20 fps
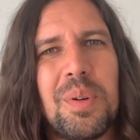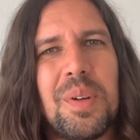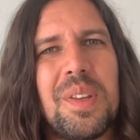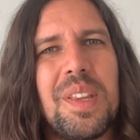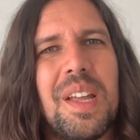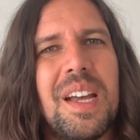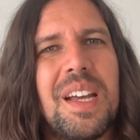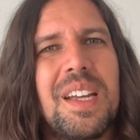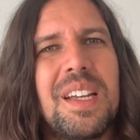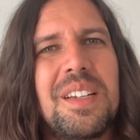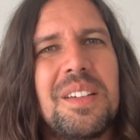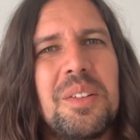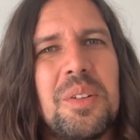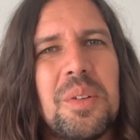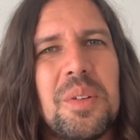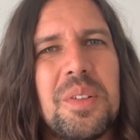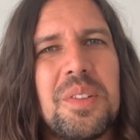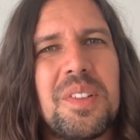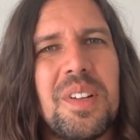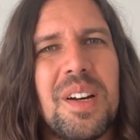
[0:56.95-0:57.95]
Put that in
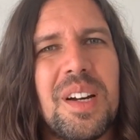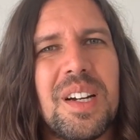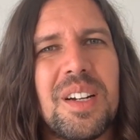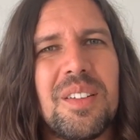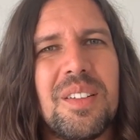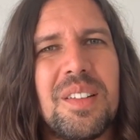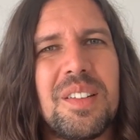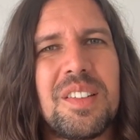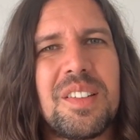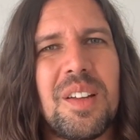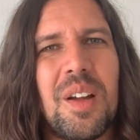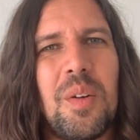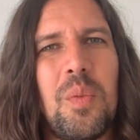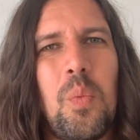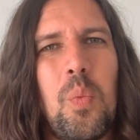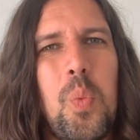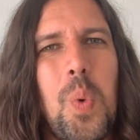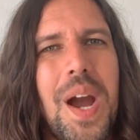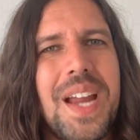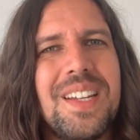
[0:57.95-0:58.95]
your diary. So
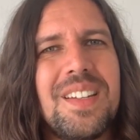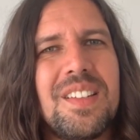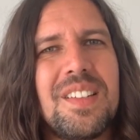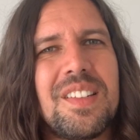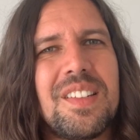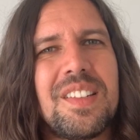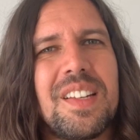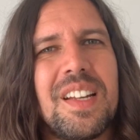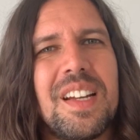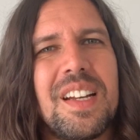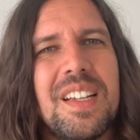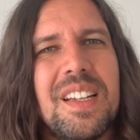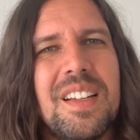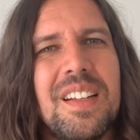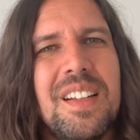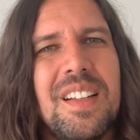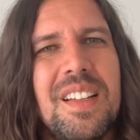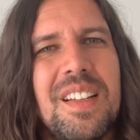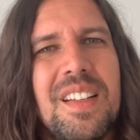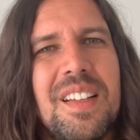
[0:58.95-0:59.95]
Wednesday